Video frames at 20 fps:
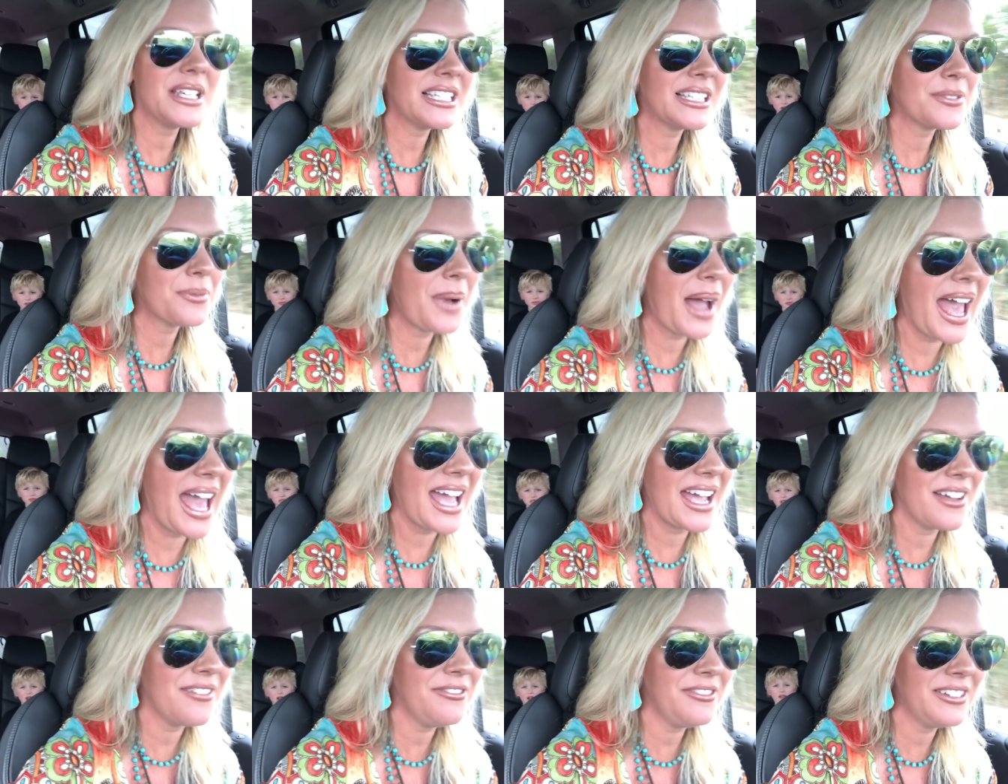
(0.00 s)
Miss
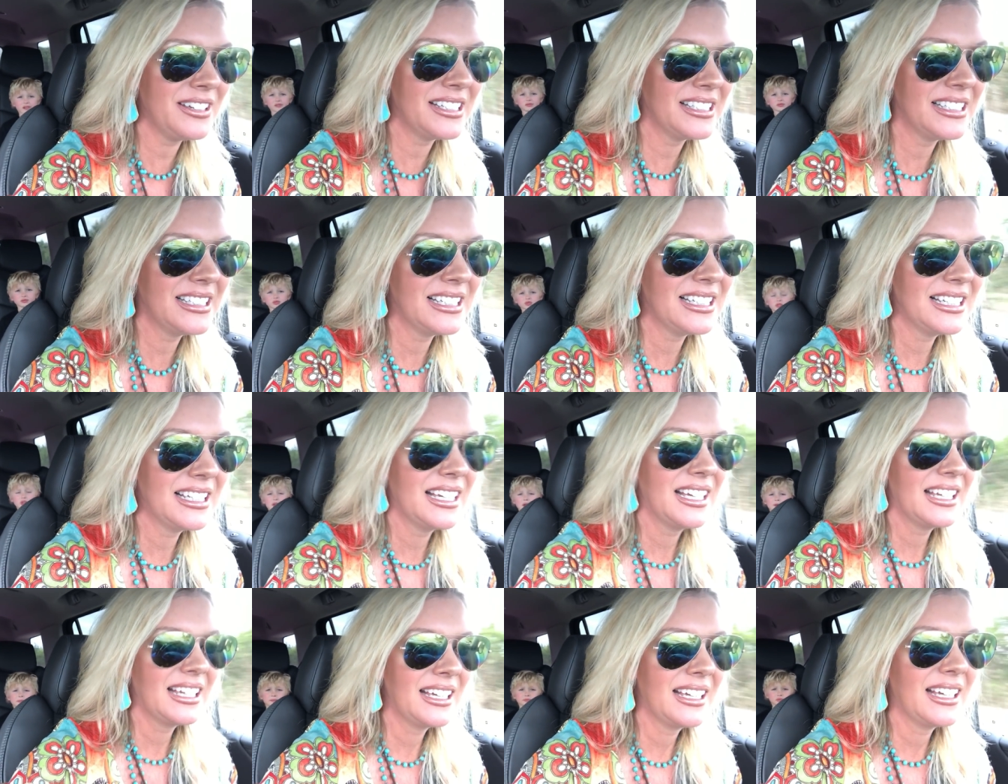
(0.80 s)
Wave
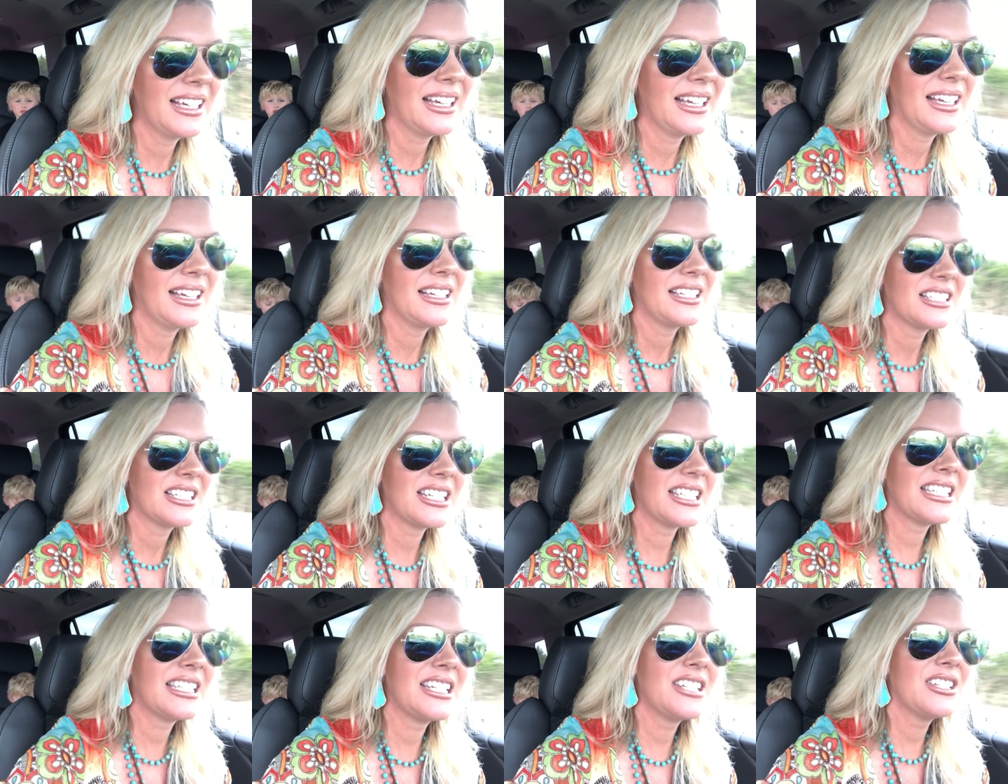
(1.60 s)

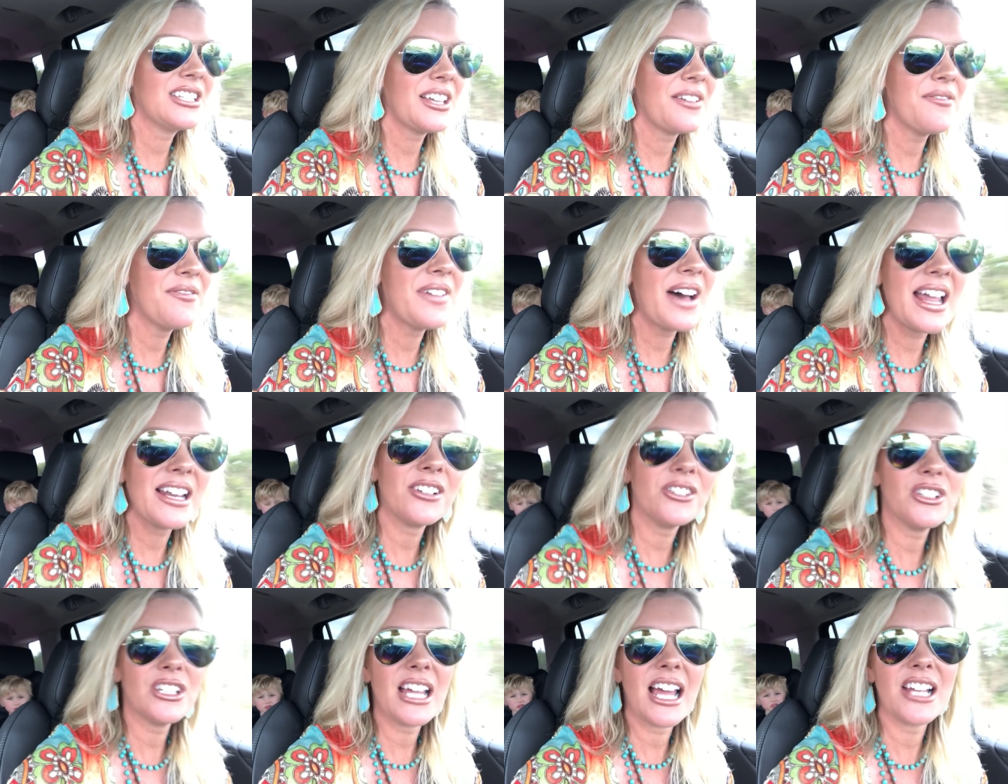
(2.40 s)
just do some
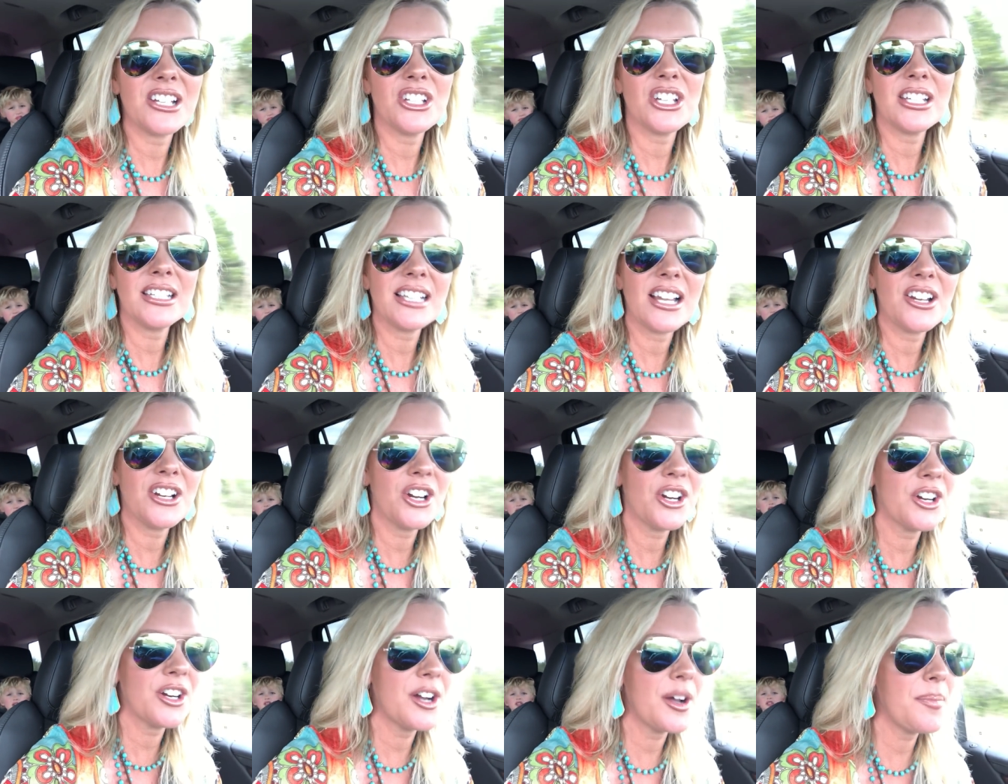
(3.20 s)
final touches on her